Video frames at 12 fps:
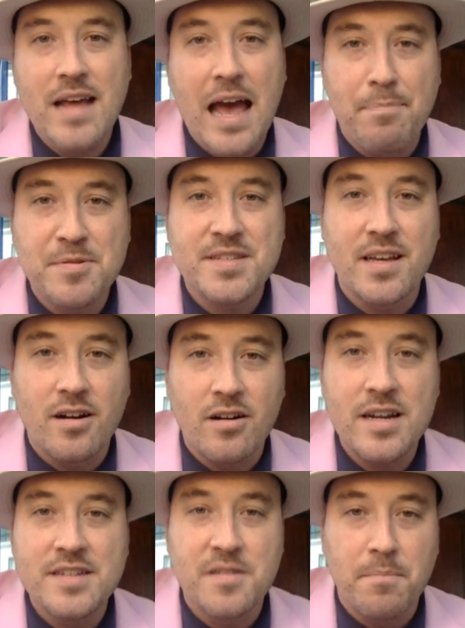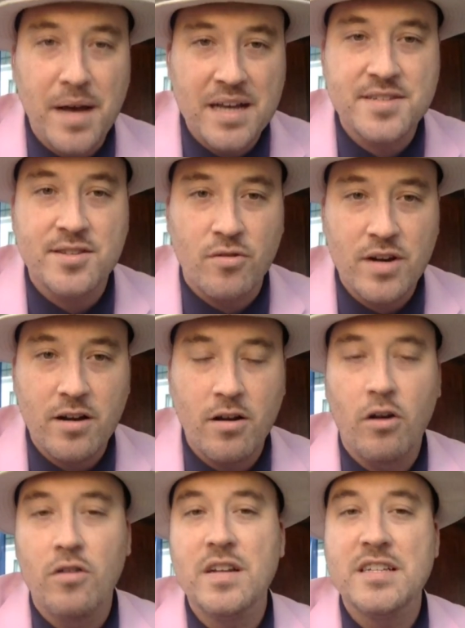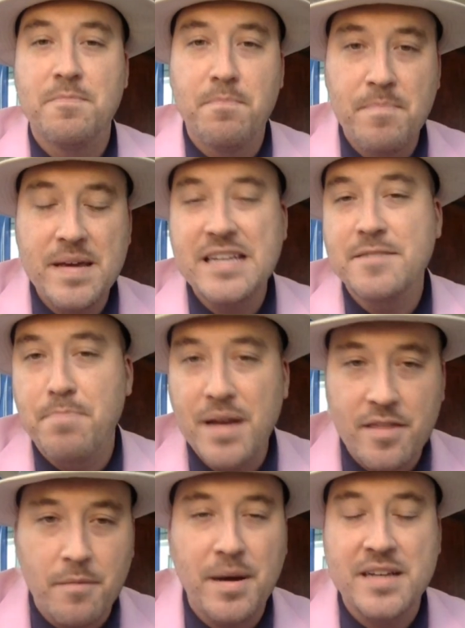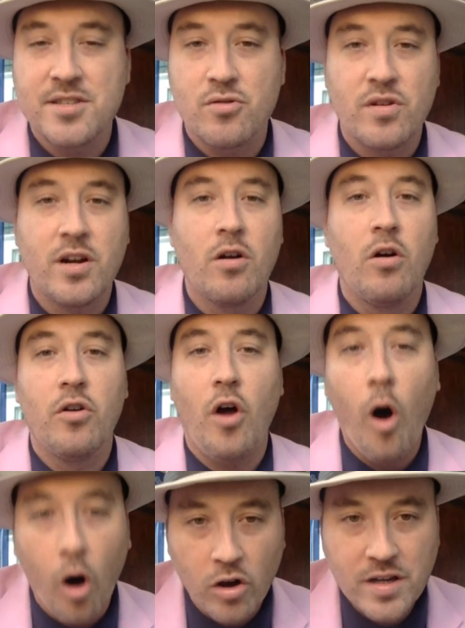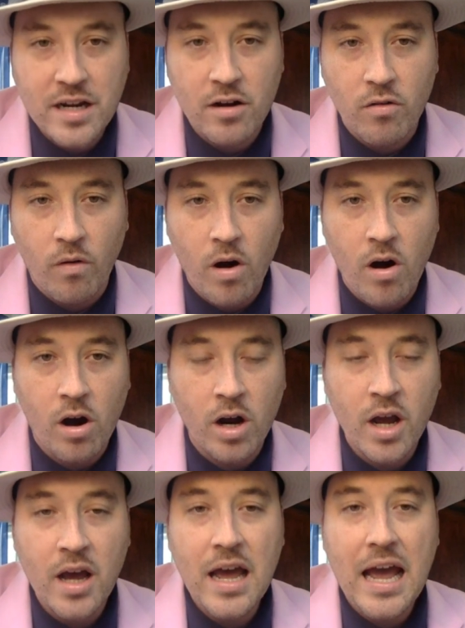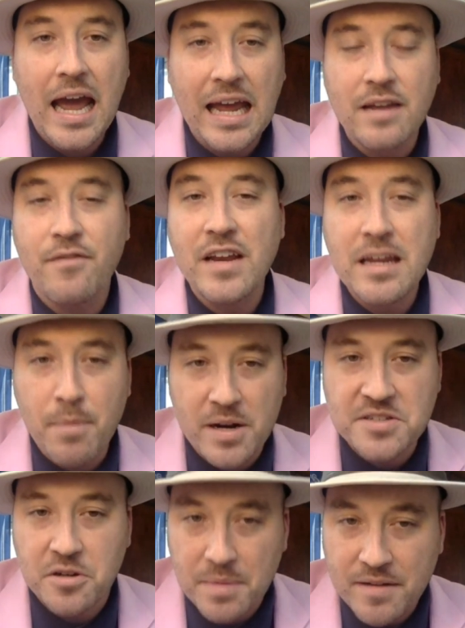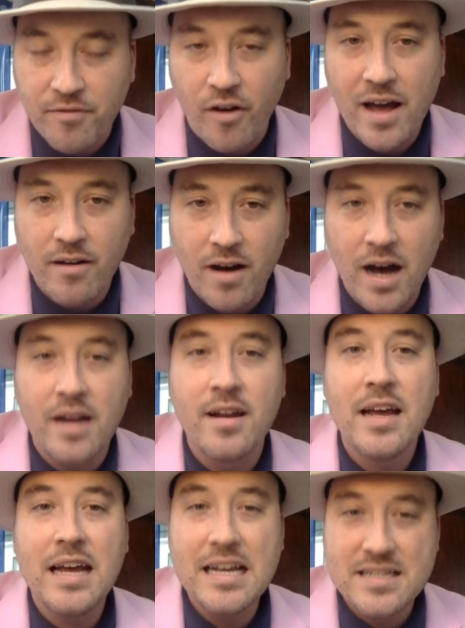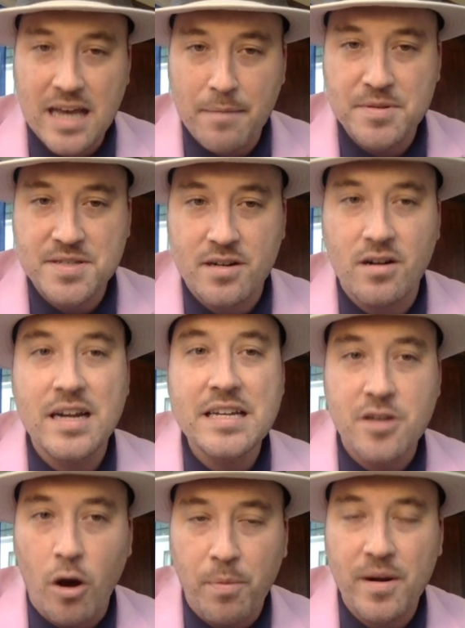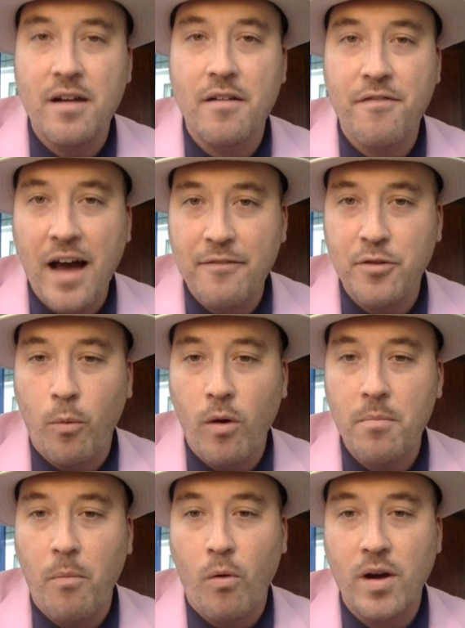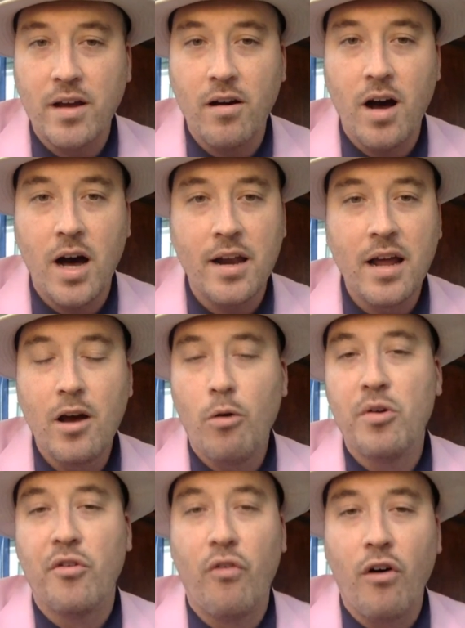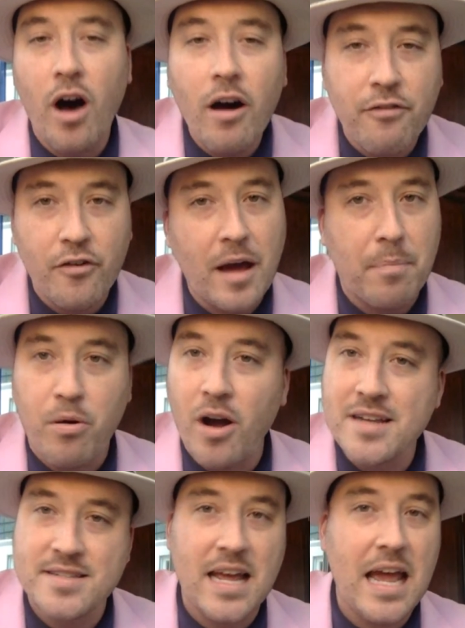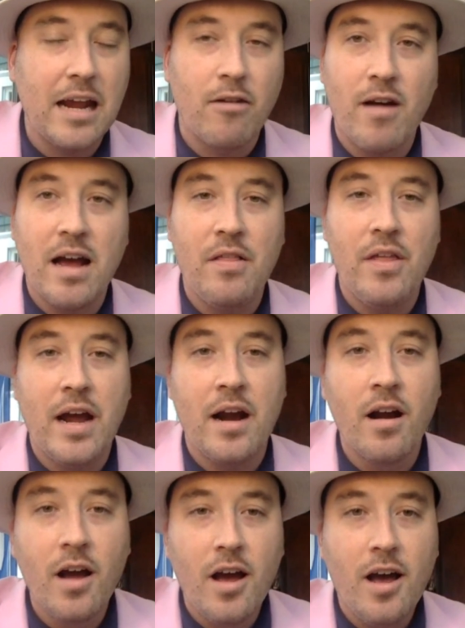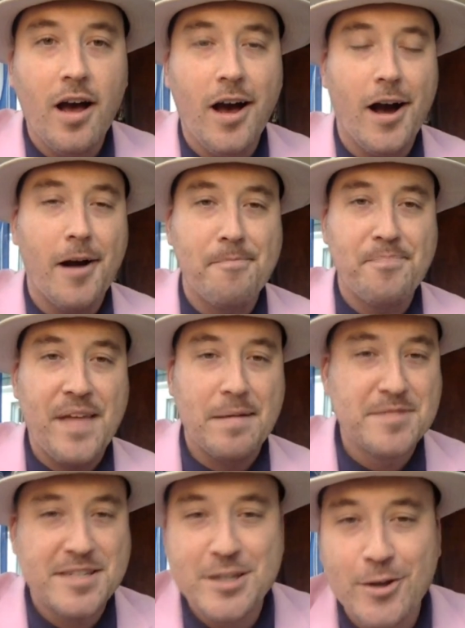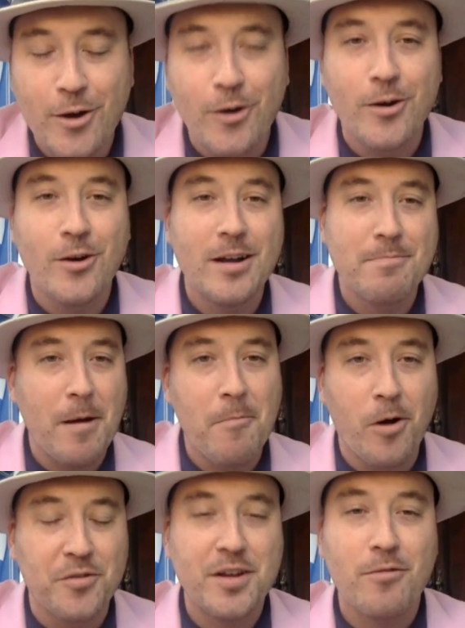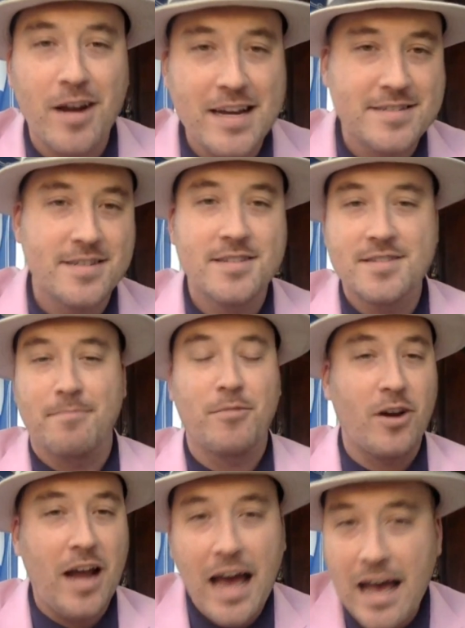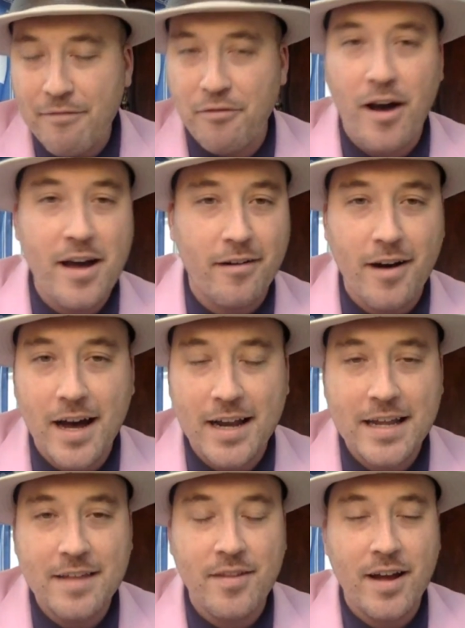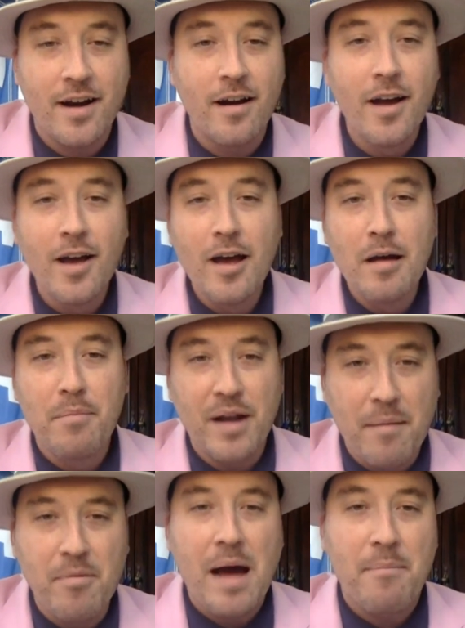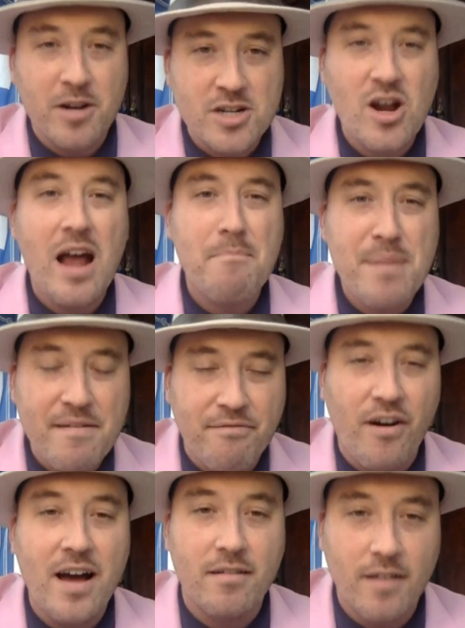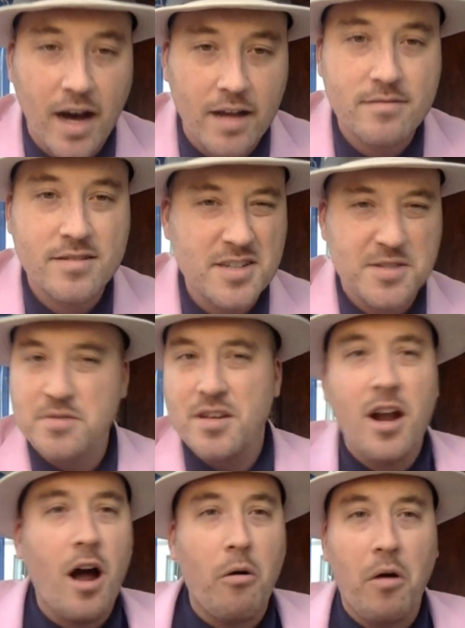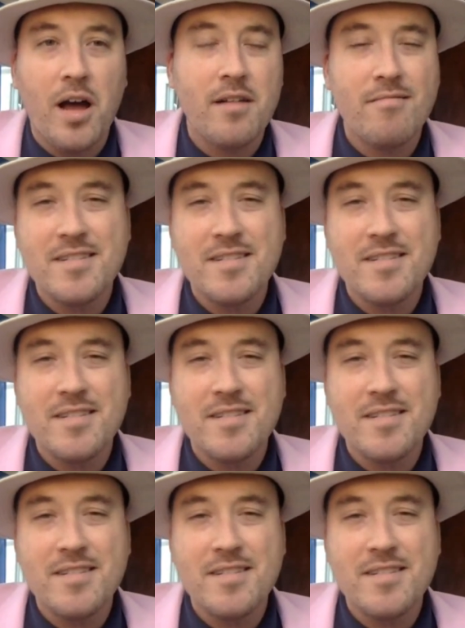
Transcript: Epicenter is the best three-year-old. He's been the best three-year-old all year long. And if anybody's going to beat Flightline, it's Epicenter. He's opening at 5-1 morning line. Would love for that price to hang around there. I'm still in my multi-races. I'm going to have Flightline in there. But I'm going to try to beat Flightline. Because you know what?